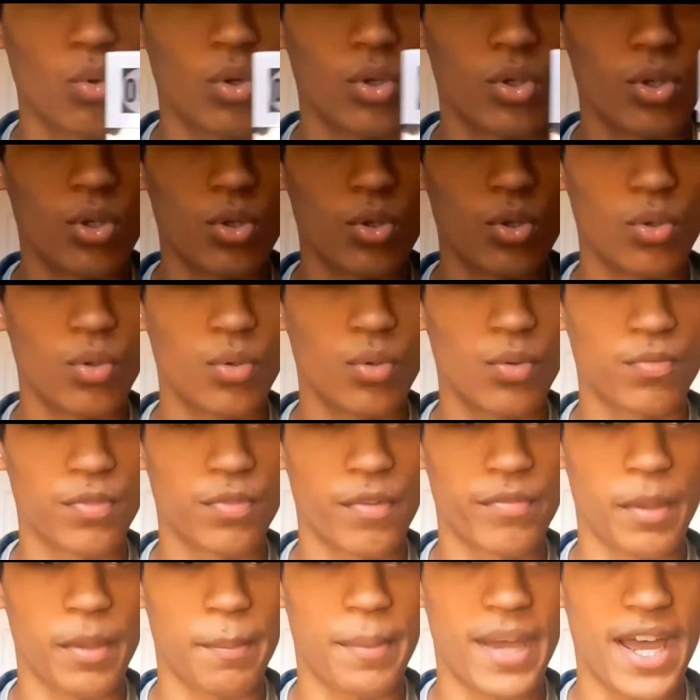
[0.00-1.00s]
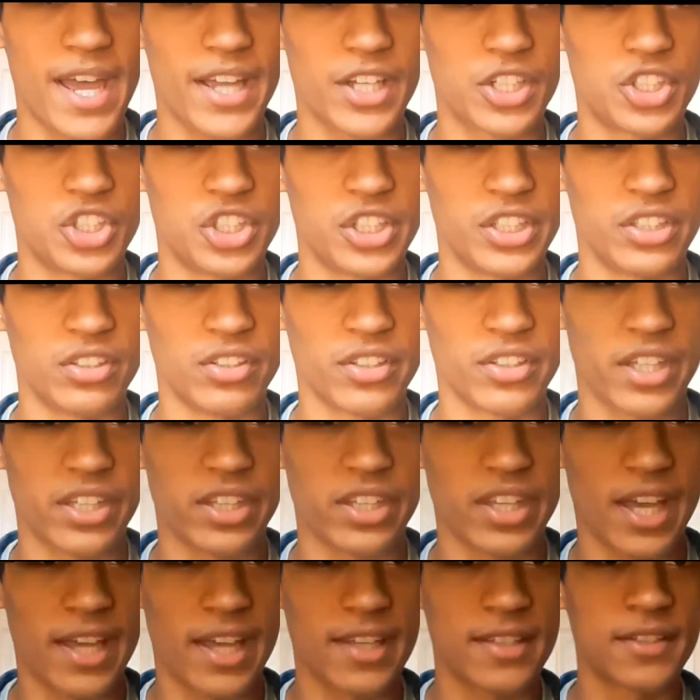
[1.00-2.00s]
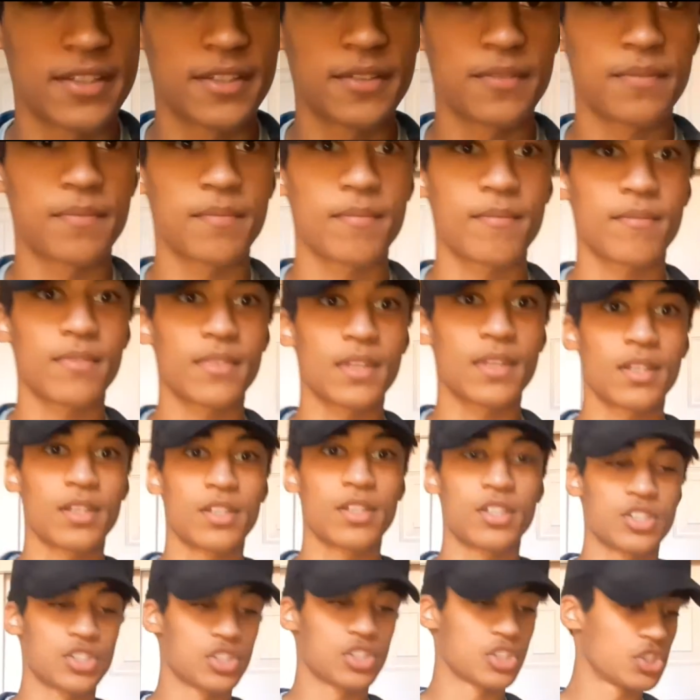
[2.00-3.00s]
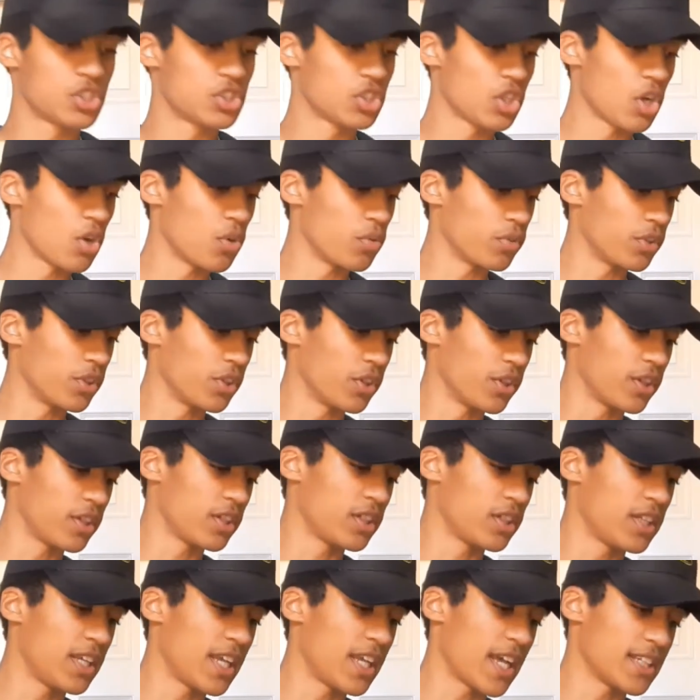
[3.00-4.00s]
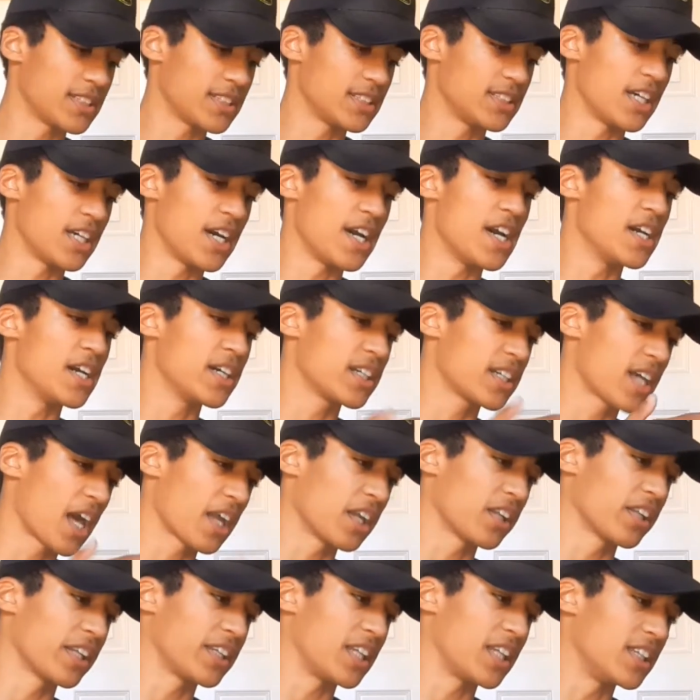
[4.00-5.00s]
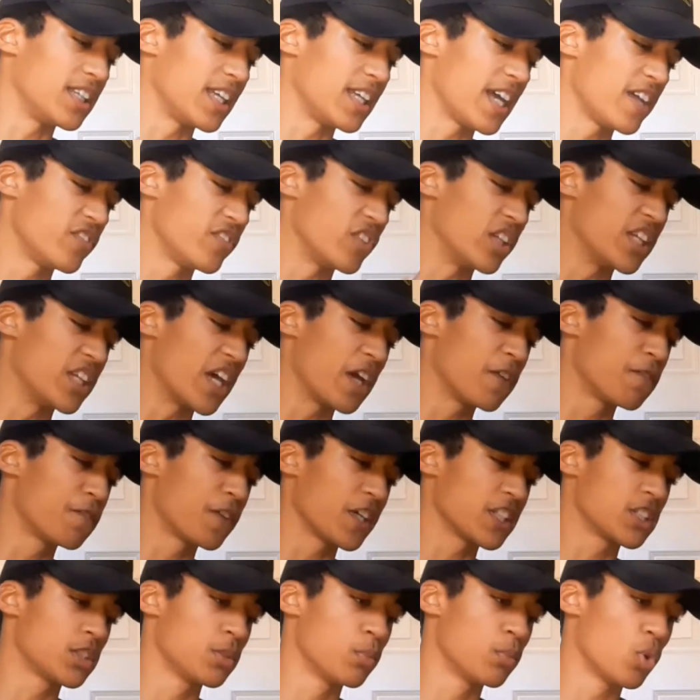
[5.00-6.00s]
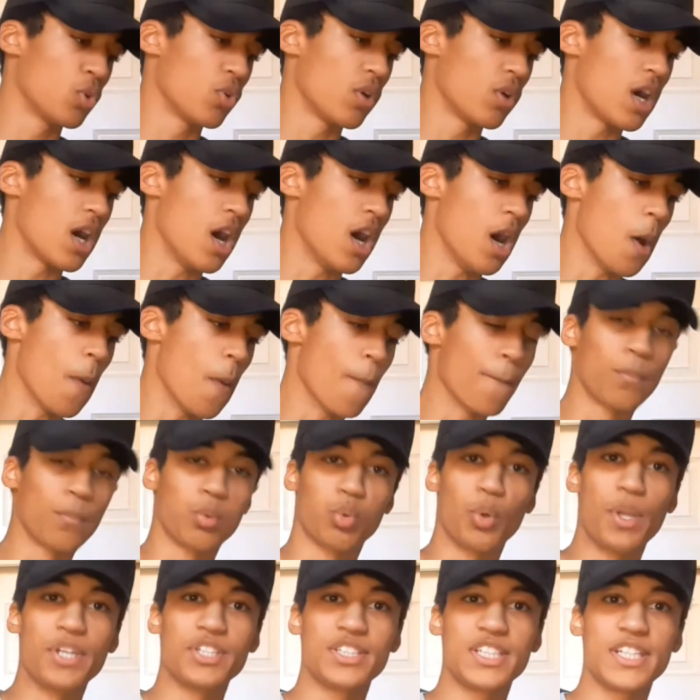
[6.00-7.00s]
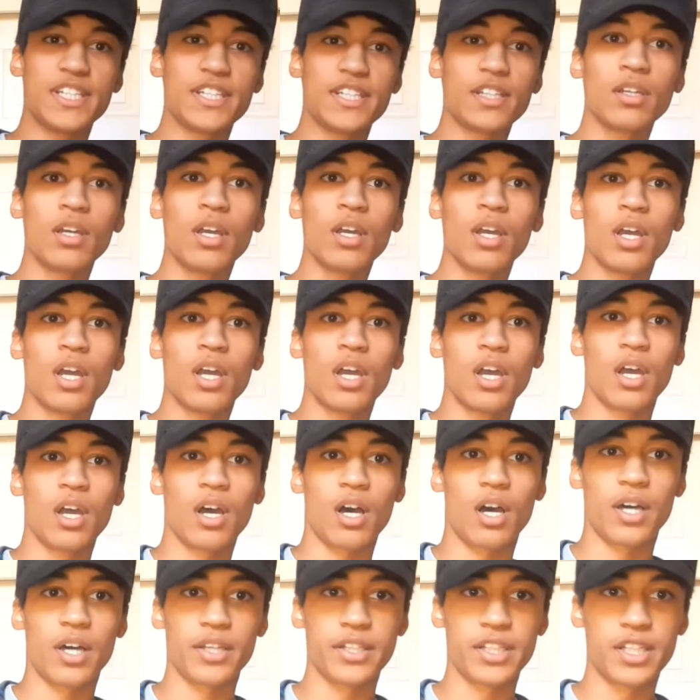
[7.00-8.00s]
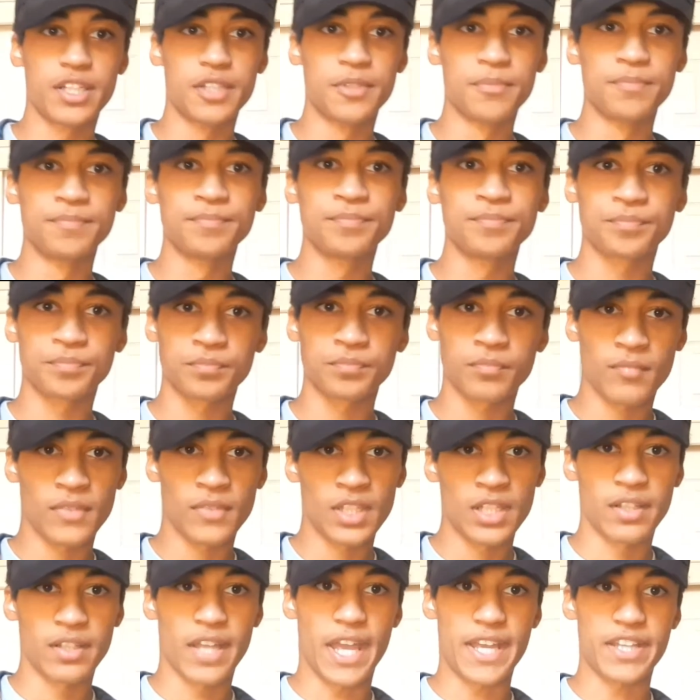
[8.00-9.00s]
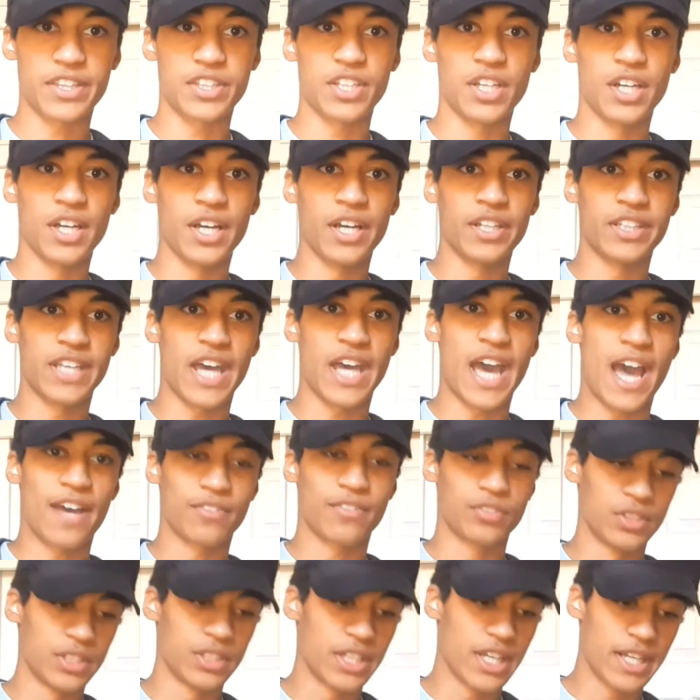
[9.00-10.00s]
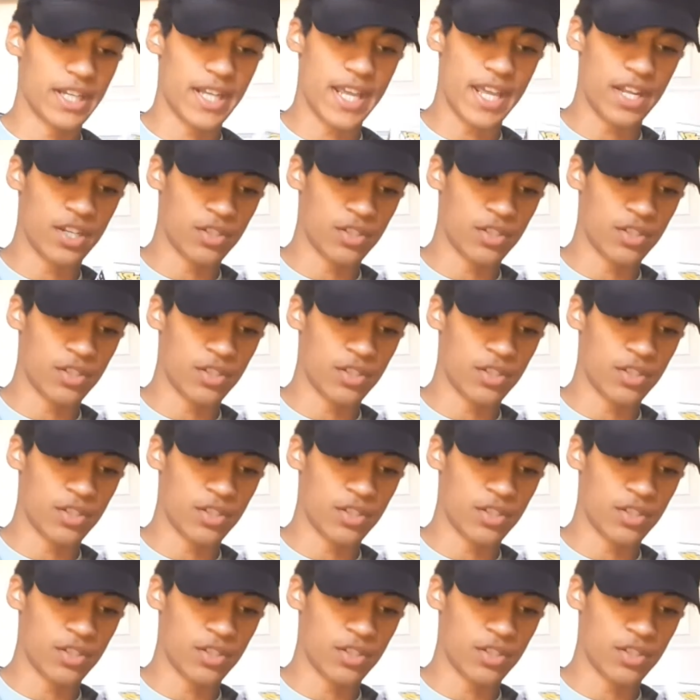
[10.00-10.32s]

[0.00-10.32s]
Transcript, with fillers: woo, from the packaging. Look at that. So good. He has the kind of like the Day of the Dead festival um, printing on him, like the the afterjet,